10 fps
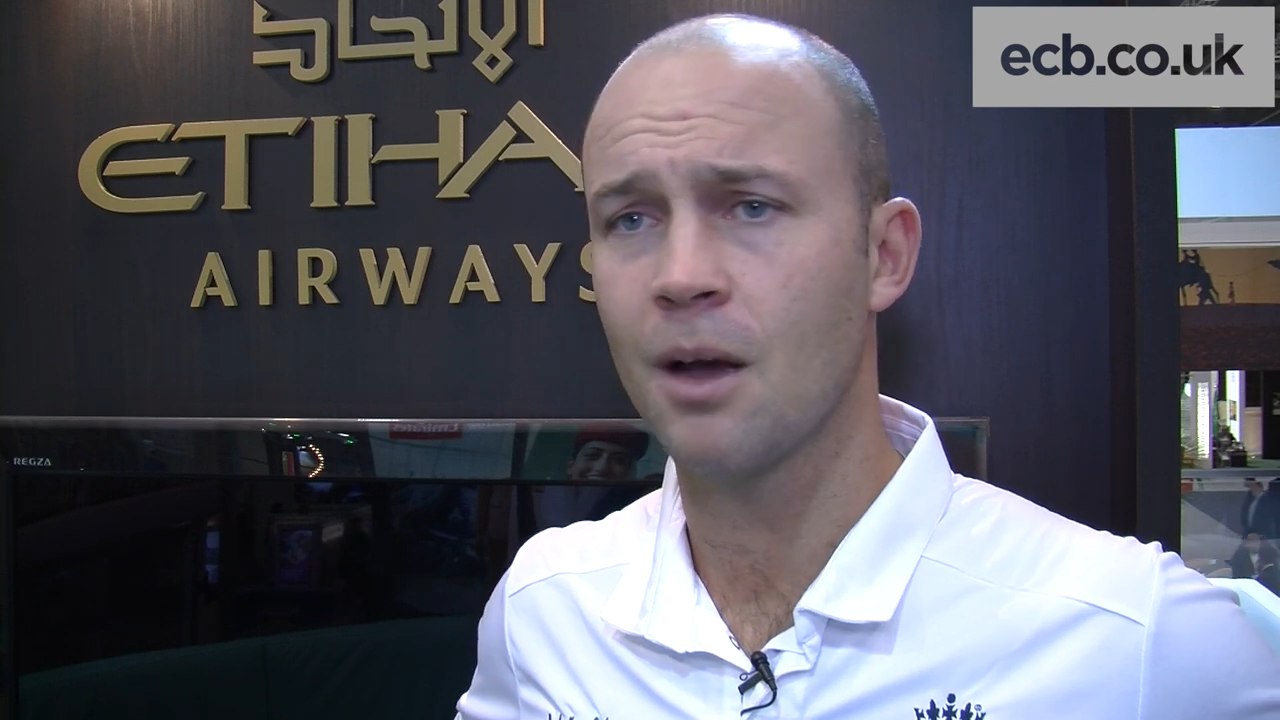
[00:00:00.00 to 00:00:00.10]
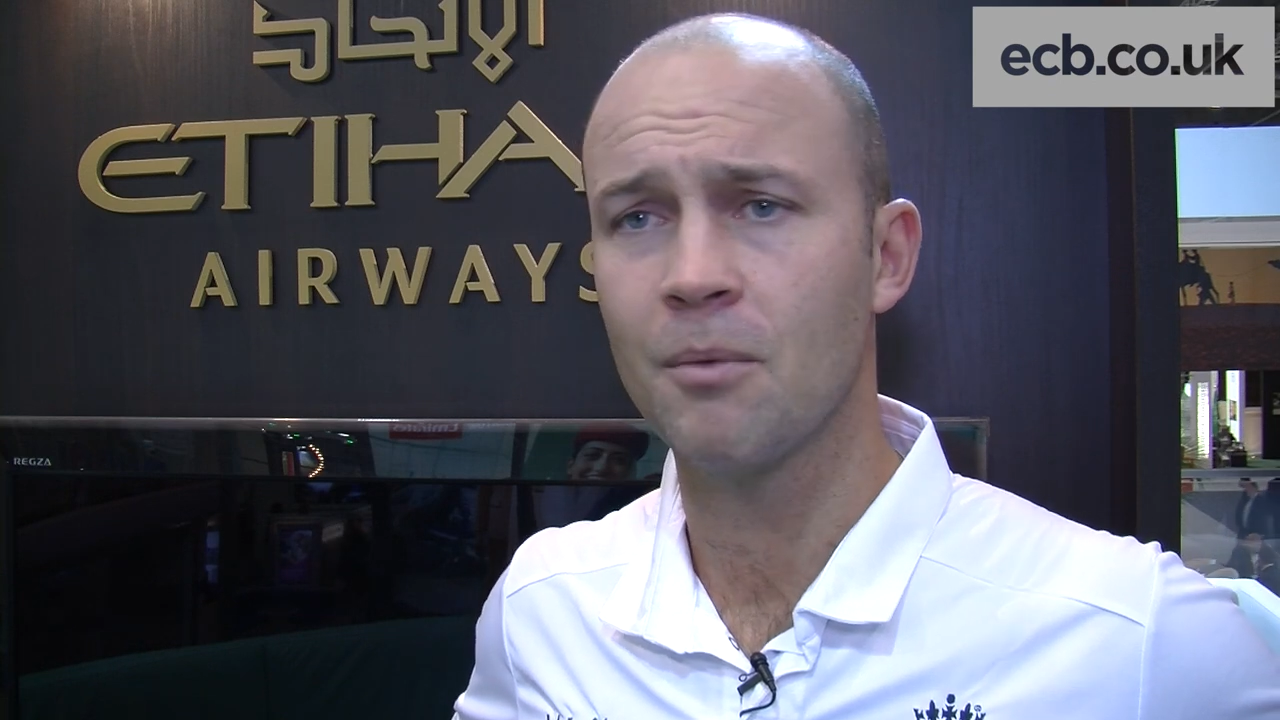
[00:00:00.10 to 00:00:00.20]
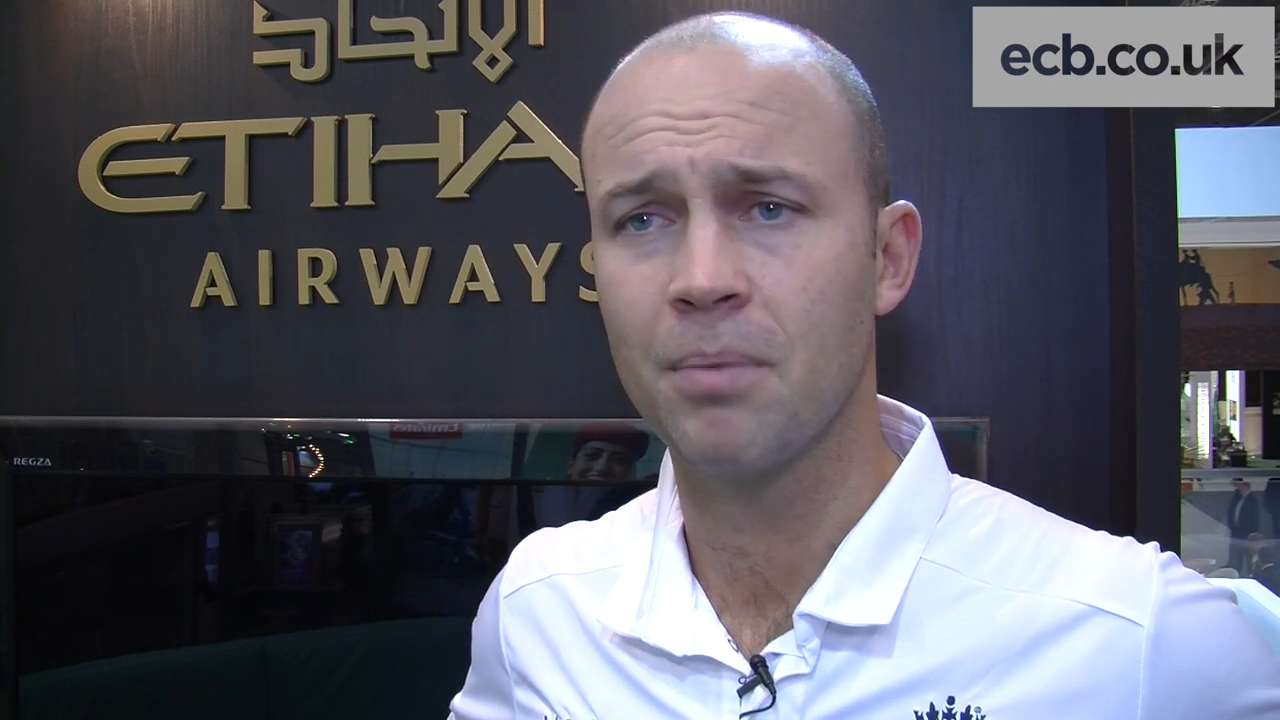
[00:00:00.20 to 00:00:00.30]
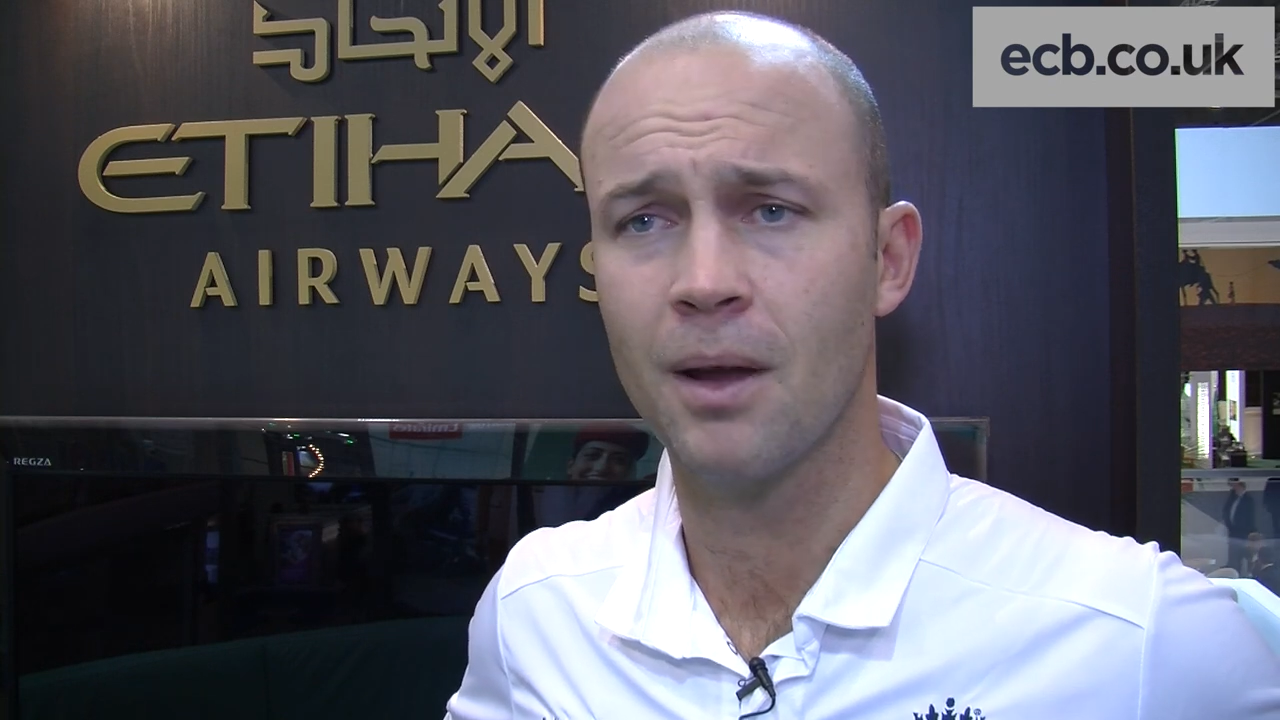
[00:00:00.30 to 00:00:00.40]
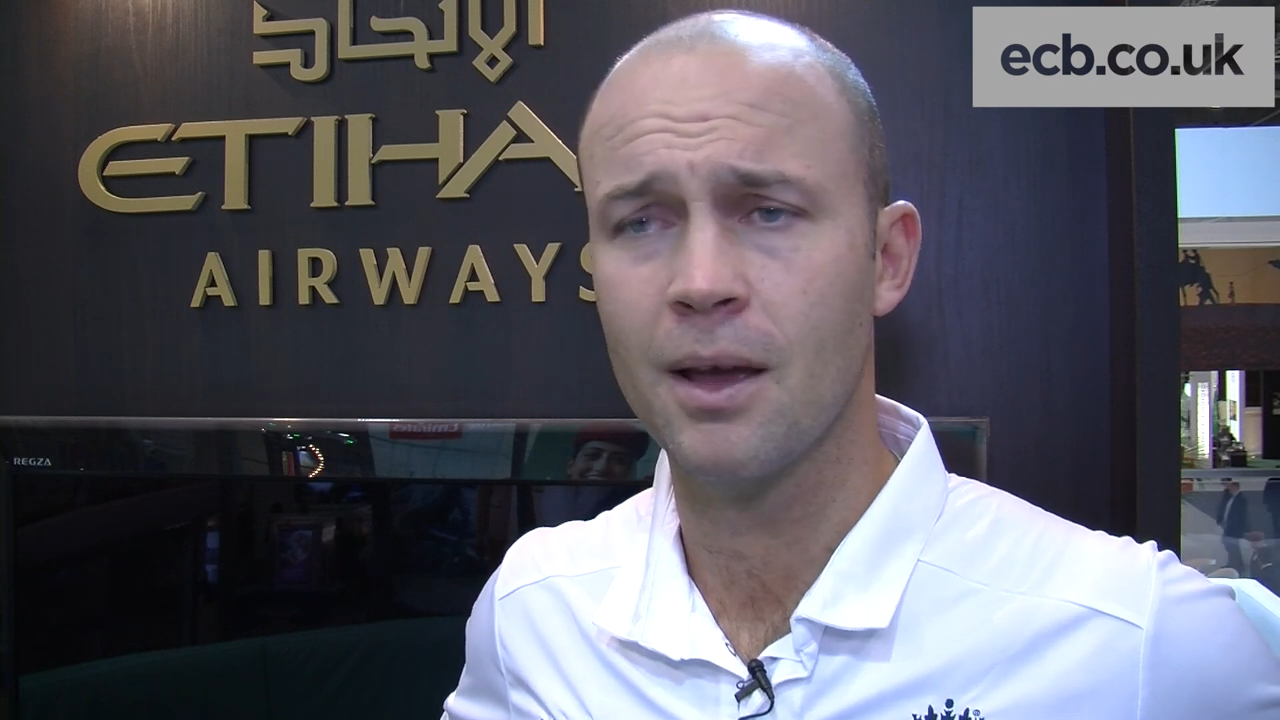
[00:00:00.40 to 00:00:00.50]

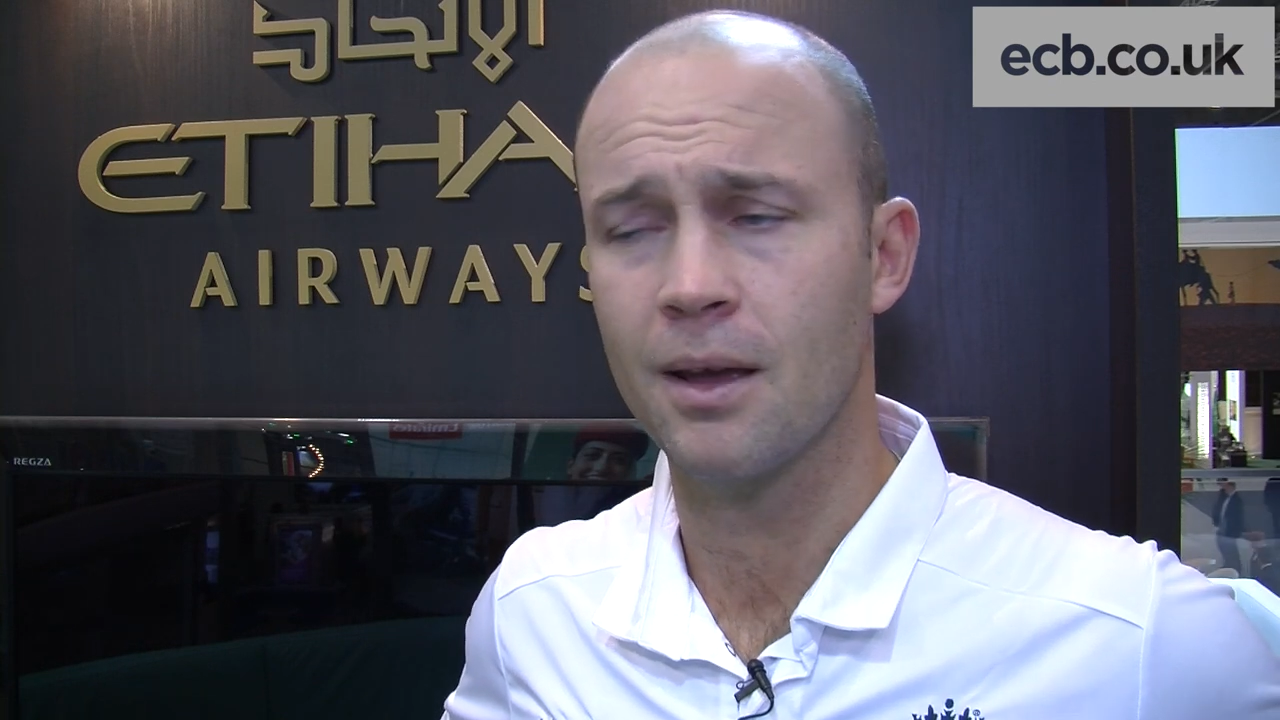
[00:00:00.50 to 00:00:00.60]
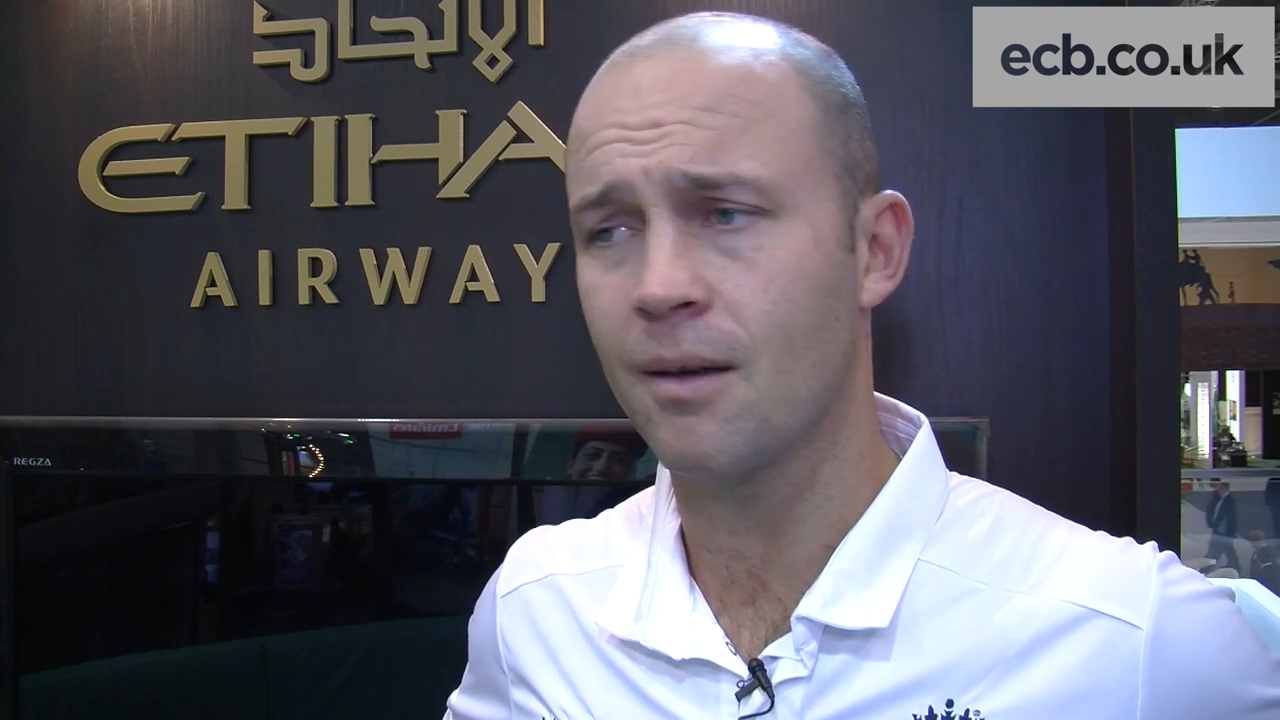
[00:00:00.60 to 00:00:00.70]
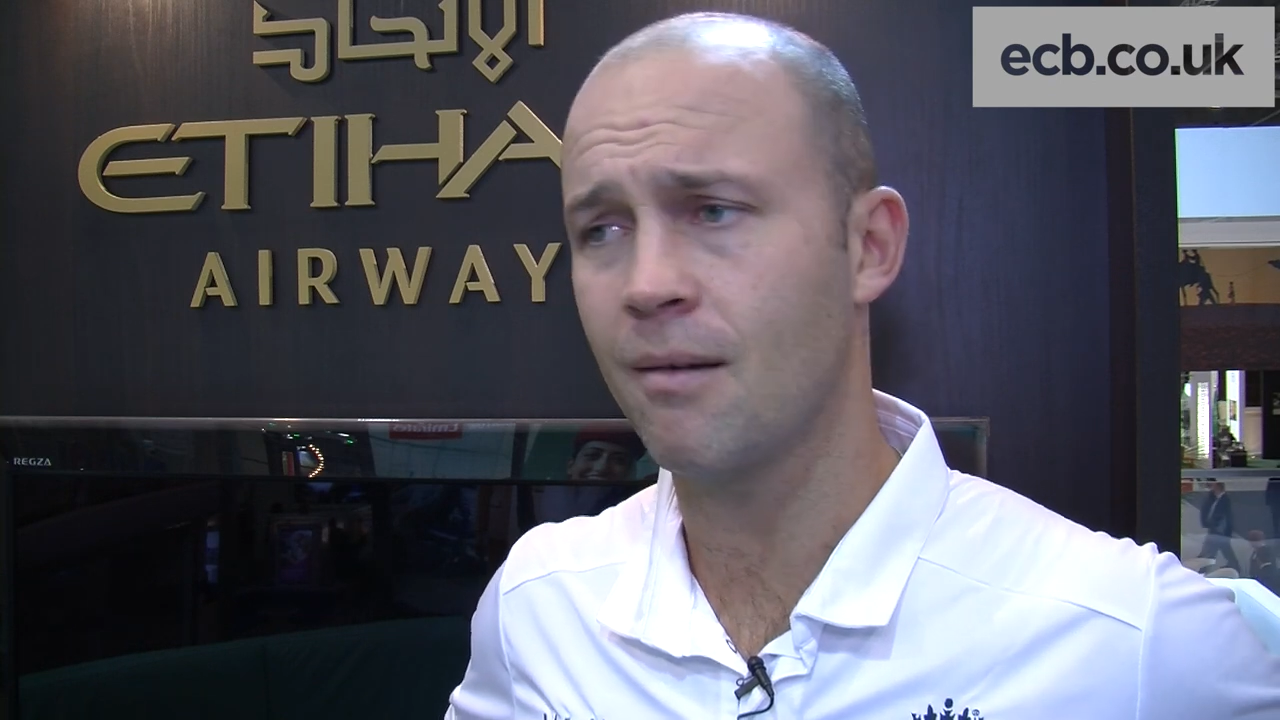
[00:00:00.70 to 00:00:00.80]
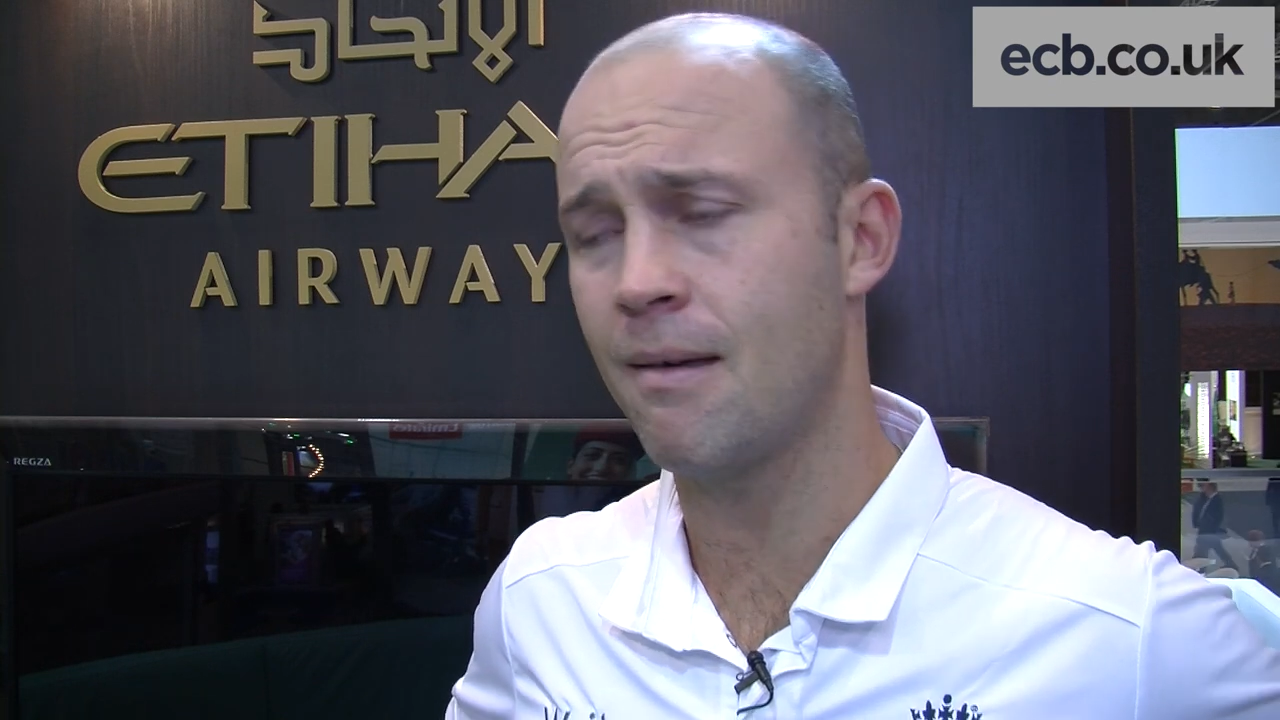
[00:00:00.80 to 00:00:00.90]
time and playing.